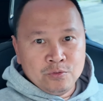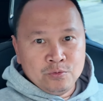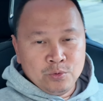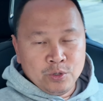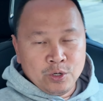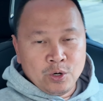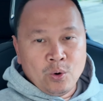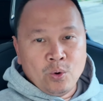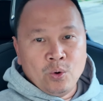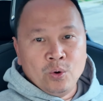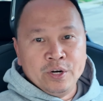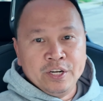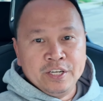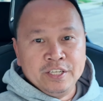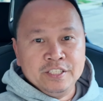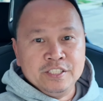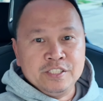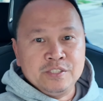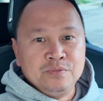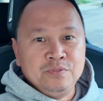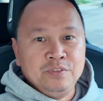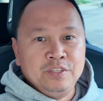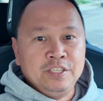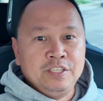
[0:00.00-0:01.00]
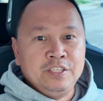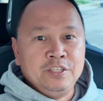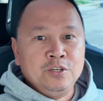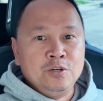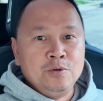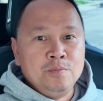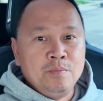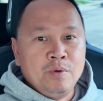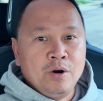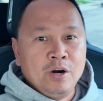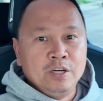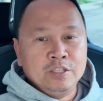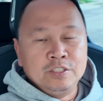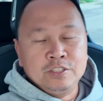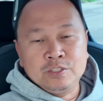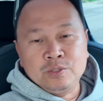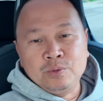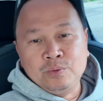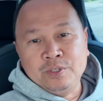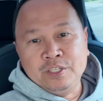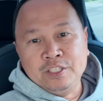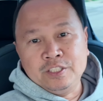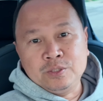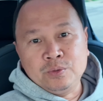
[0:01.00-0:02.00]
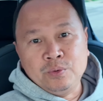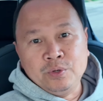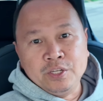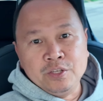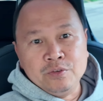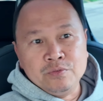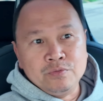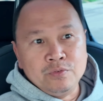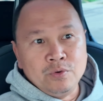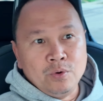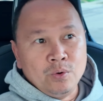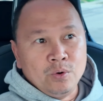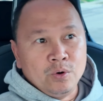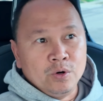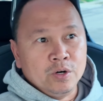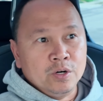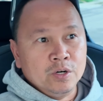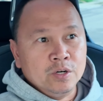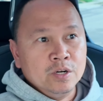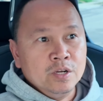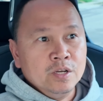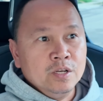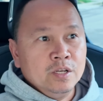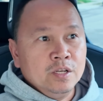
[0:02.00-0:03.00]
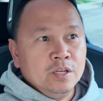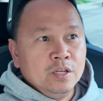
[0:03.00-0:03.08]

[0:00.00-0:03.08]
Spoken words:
recording this video, March 2024,